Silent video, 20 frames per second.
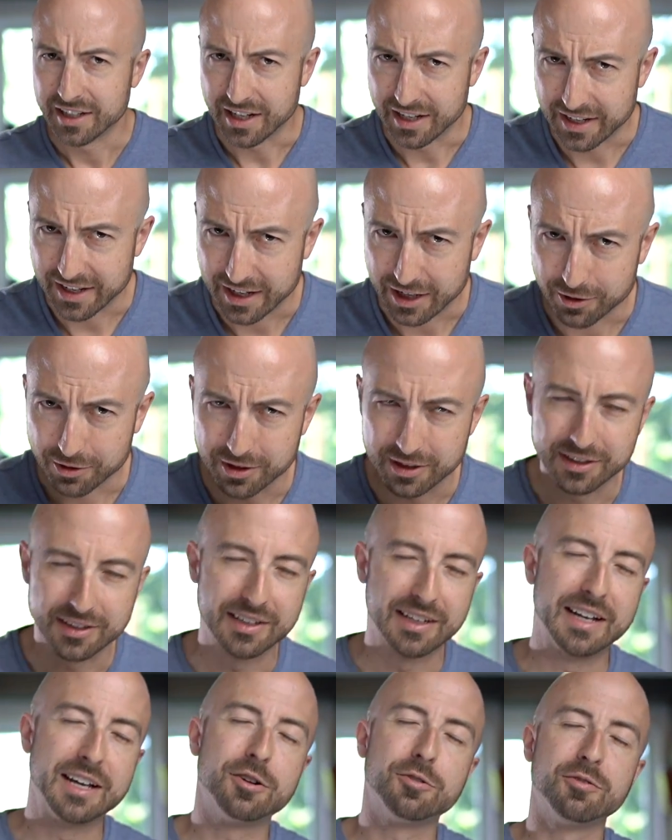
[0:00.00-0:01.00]
Now,
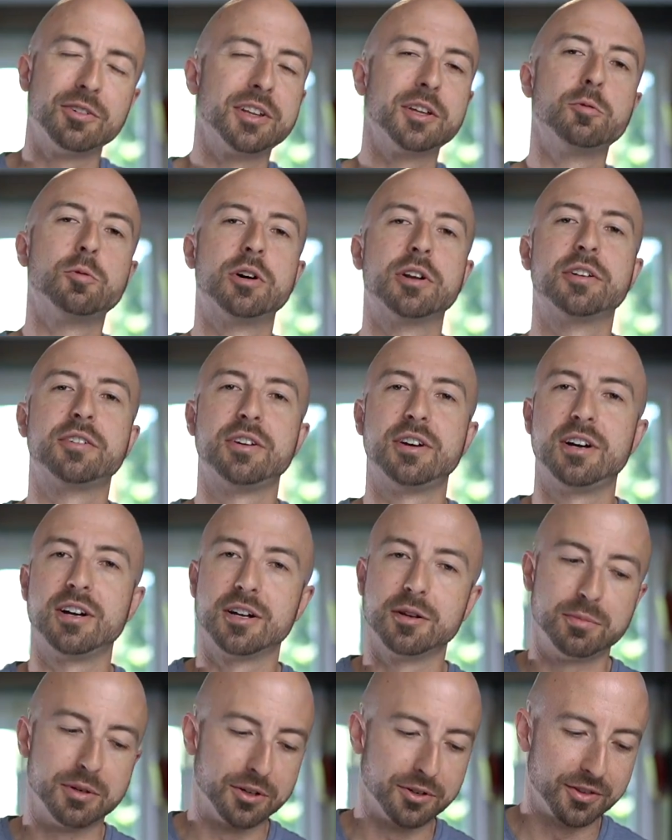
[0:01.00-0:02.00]
I don't really want to
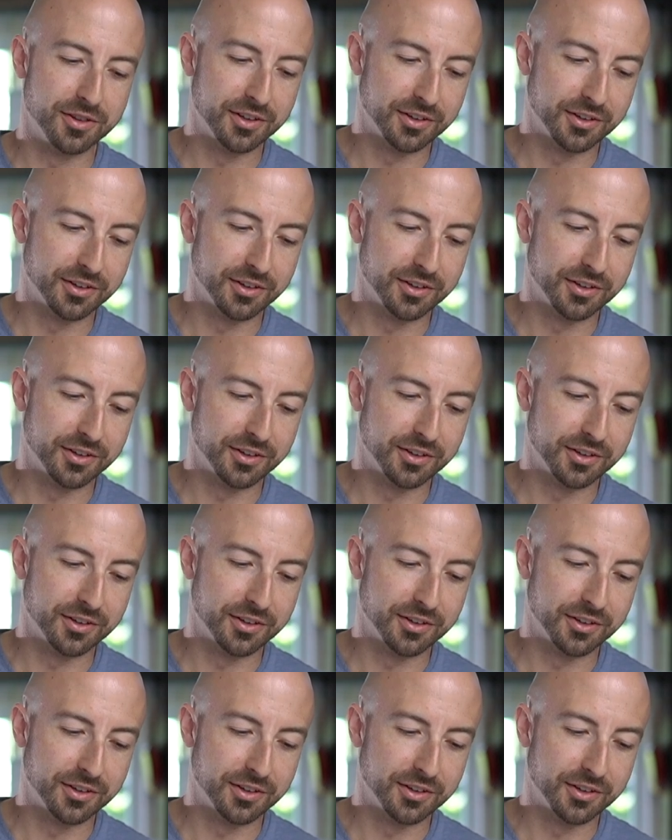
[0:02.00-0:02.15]
talk about